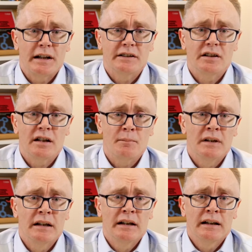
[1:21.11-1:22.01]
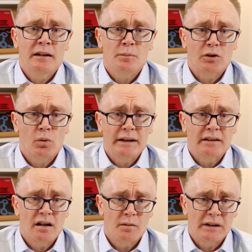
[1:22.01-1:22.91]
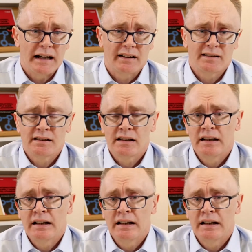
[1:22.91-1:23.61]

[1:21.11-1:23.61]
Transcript: that time can be quite complex,